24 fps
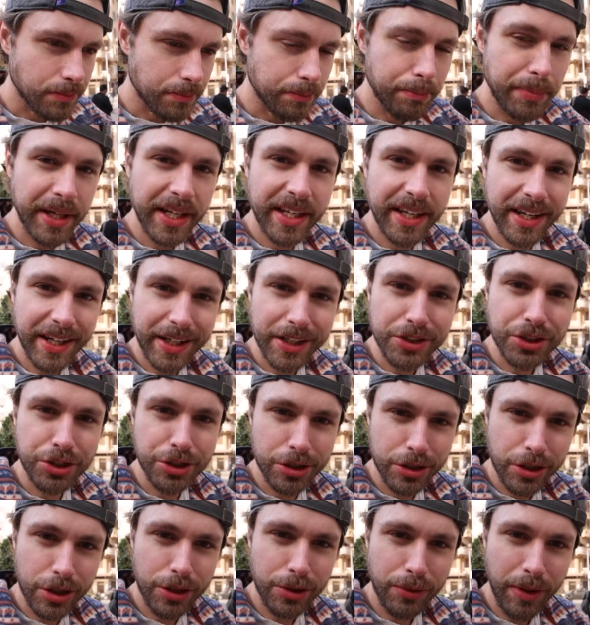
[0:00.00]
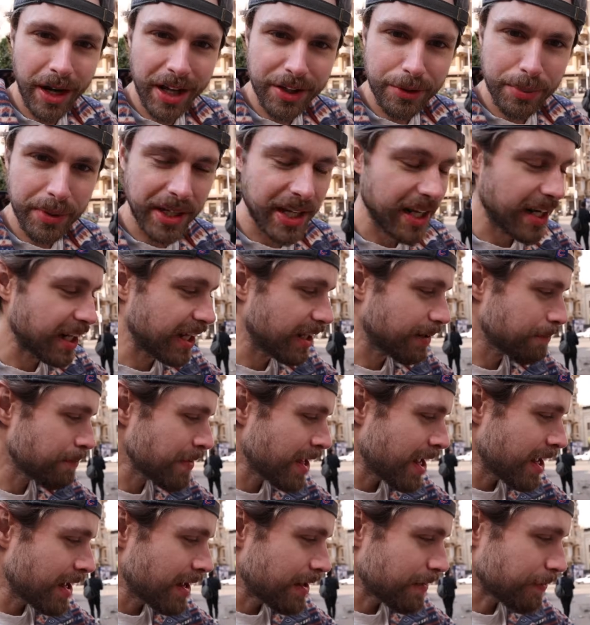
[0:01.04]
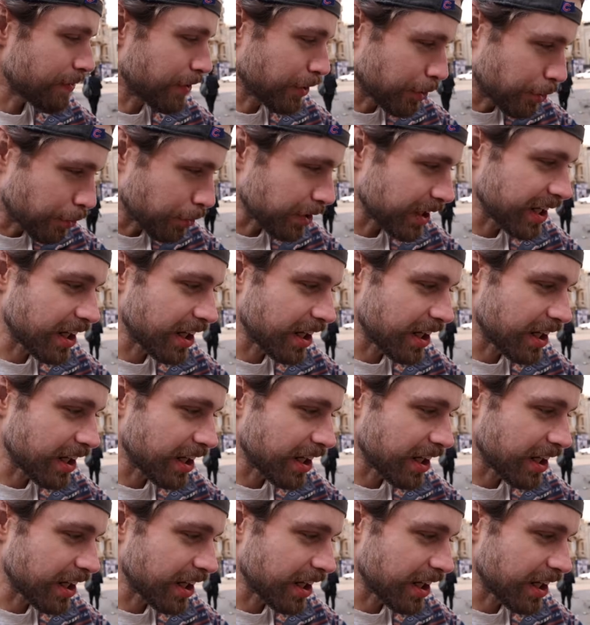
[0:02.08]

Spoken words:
Big kick of sugar right at the beginning. The green